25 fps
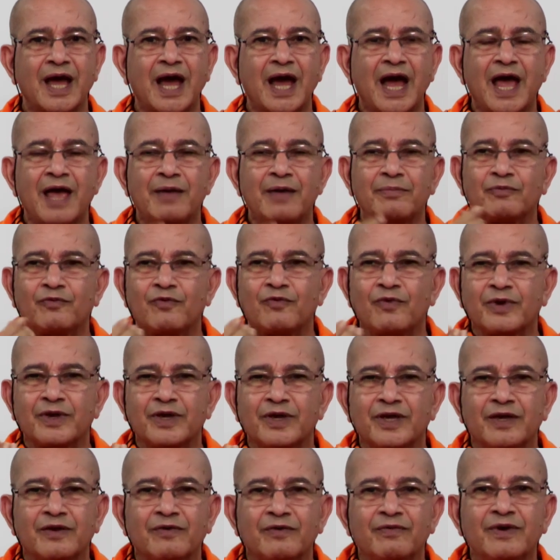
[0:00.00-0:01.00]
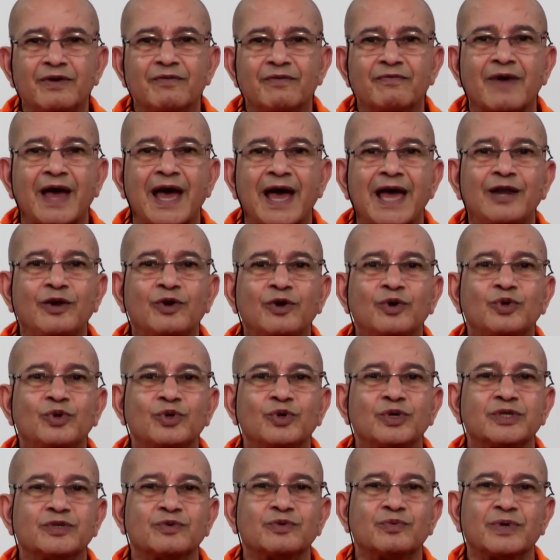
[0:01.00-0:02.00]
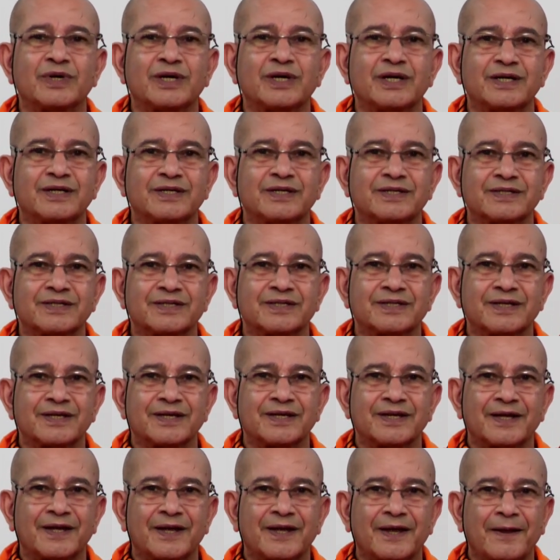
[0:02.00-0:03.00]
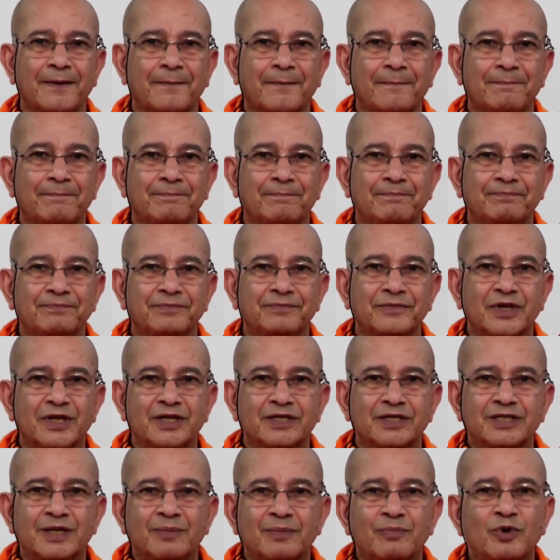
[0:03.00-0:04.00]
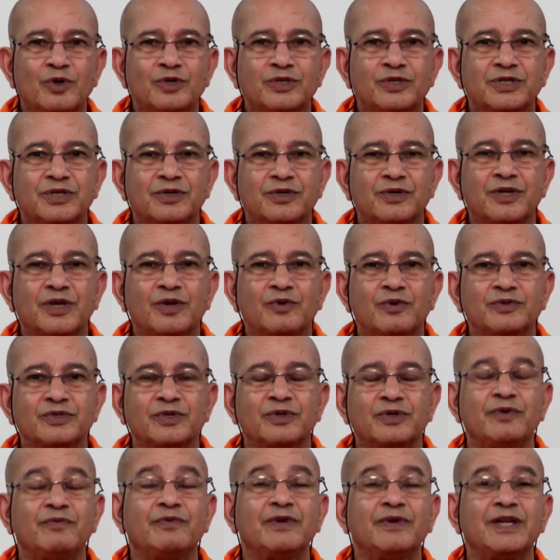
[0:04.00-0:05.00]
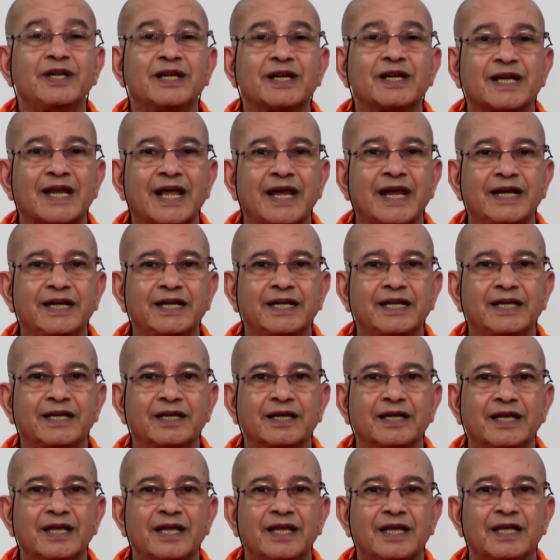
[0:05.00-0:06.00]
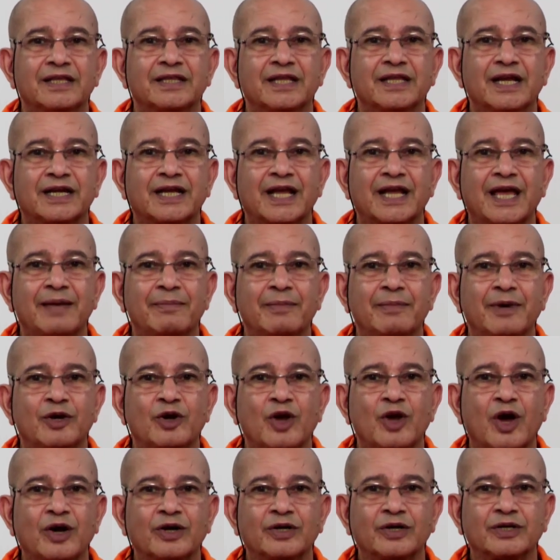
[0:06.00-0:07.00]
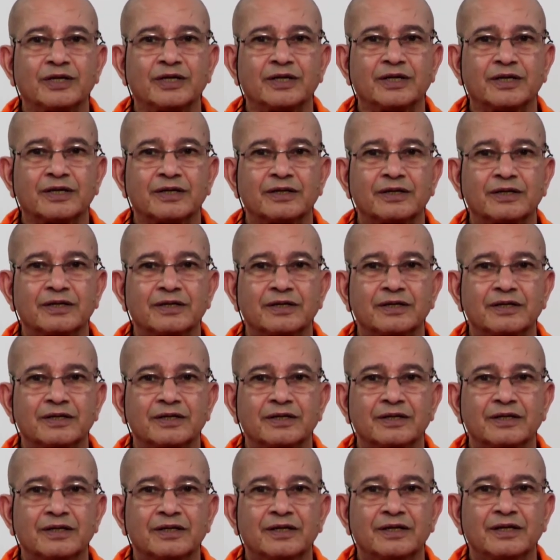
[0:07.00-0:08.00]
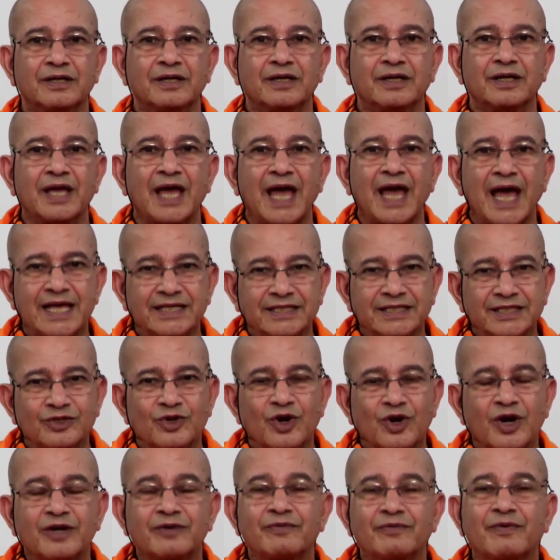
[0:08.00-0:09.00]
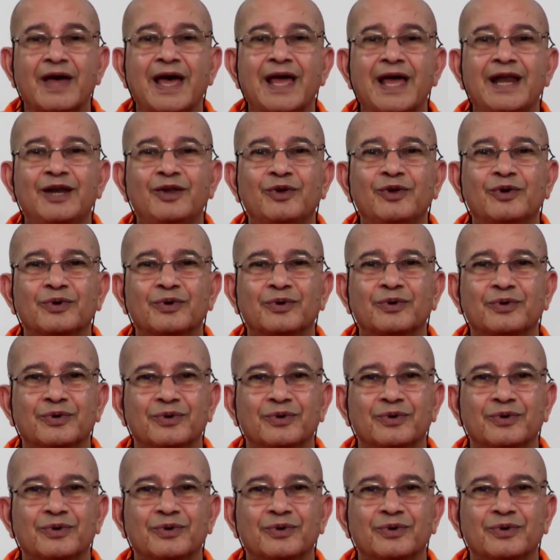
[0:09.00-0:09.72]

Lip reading: I am giving value to his words. Suppose he gives you even in writing that I am a doctor. Has it got value?